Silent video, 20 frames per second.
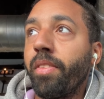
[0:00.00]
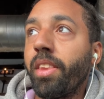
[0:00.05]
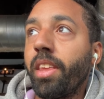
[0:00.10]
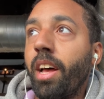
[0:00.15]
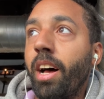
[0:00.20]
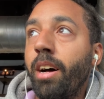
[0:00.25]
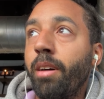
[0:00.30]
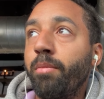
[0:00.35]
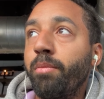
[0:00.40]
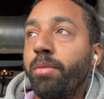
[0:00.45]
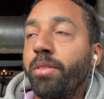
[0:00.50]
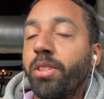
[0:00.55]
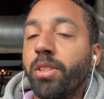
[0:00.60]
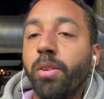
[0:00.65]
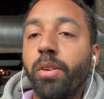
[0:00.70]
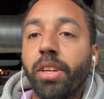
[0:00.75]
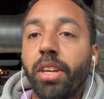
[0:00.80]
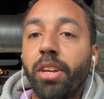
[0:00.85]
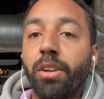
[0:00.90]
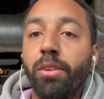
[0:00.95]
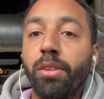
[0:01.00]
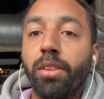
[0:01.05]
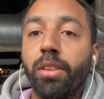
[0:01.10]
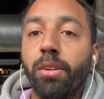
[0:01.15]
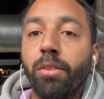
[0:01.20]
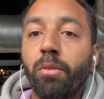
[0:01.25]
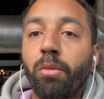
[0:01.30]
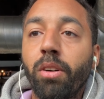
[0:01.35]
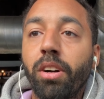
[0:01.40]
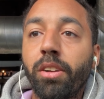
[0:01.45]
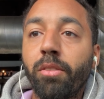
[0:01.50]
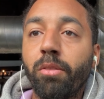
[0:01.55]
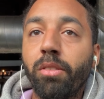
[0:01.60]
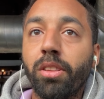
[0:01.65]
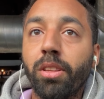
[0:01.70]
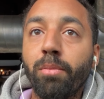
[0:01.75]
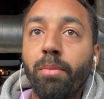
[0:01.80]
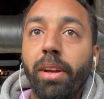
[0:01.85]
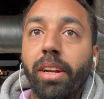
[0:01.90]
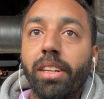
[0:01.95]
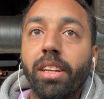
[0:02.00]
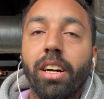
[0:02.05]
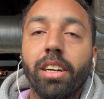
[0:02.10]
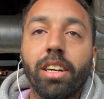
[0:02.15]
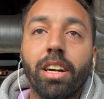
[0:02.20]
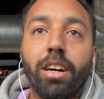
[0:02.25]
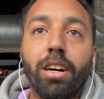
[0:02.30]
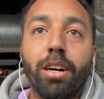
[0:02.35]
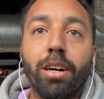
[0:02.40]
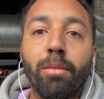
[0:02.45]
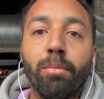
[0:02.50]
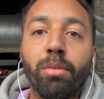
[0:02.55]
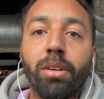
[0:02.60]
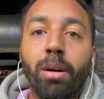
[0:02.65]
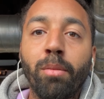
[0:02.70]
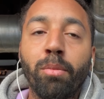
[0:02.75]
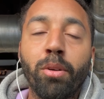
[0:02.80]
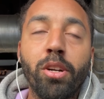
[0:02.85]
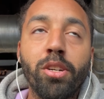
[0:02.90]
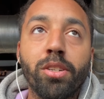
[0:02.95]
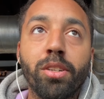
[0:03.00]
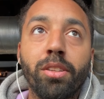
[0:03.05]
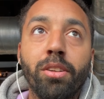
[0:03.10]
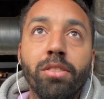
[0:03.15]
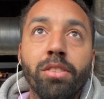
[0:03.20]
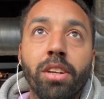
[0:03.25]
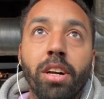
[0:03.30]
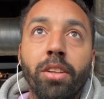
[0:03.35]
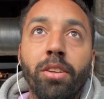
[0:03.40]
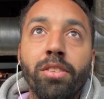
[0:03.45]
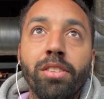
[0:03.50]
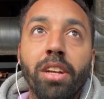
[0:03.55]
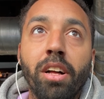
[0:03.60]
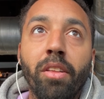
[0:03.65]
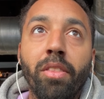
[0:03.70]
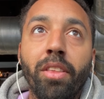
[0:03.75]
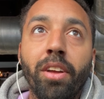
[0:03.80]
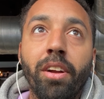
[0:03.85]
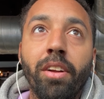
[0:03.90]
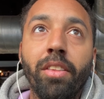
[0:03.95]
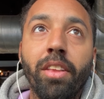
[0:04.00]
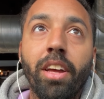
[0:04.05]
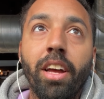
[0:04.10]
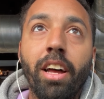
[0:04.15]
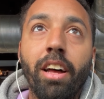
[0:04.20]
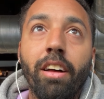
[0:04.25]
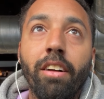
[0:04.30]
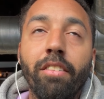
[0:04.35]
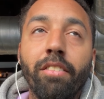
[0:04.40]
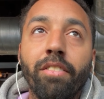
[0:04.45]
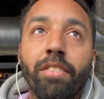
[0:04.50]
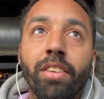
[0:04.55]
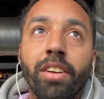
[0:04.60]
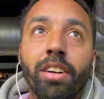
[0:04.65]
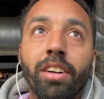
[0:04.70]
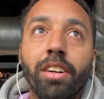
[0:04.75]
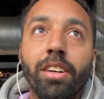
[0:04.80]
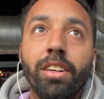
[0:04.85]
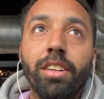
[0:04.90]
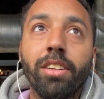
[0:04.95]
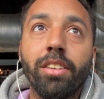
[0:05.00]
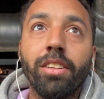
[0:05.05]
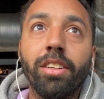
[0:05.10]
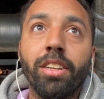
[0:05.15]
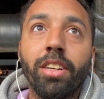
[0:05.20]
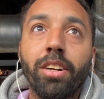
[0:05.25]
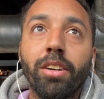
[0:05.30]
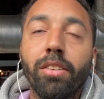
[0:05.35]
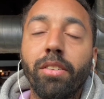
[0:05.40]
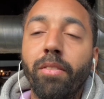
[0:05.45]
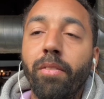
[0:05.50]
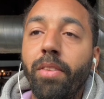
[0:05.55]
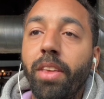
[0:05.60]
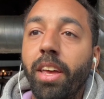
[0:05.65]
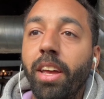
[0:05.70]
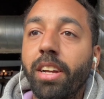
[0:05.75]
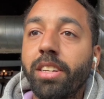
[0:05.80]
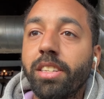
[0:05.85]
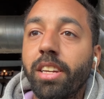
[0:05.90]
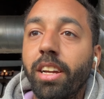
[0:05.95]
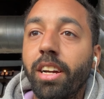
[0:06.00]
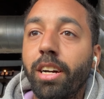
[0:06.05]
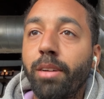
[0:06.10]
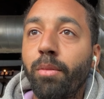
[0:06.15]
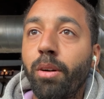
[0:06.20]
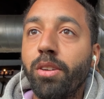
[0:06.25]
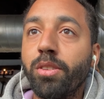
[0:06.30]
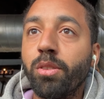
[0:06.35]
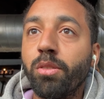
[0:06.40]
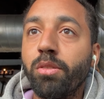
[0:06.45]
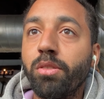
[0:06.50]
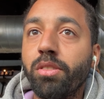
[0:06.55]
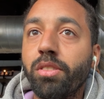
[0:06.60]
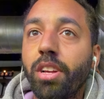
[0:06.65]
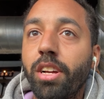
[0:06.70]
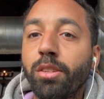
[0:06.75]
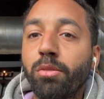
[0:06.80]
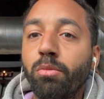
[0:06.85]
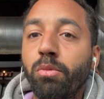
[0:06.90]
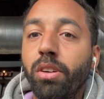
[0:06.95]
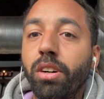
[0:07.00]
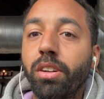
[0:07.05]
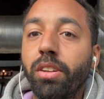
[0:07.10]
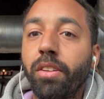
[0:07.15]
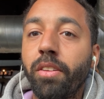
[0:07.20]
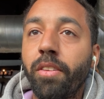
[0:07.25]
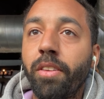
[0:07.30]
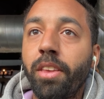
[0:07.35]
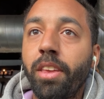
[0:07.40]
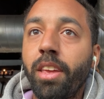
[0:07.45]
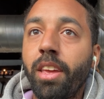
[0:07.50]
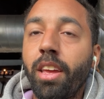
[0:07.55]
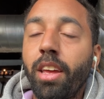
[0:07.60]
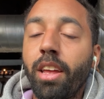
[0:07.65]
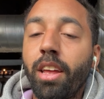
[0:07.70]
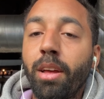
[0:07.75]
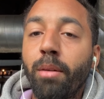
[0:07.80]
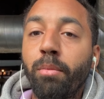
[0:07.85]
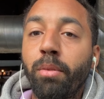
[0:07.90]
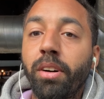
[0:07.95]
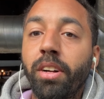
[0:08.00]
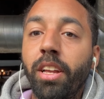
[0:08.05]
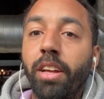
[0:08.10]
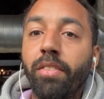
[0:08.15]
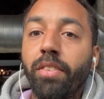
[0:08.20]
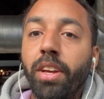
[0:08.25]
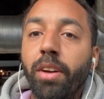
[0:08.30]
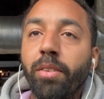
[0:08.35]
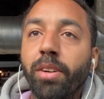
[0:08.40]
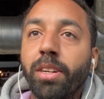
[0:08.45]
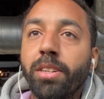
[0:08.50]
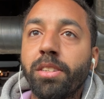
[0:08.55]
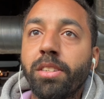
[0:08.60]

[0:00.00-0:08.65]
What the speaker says: I'm showing you the one with the make.com, but I'm pretty sure there's others out there that have xAI modules as well. But if you ever get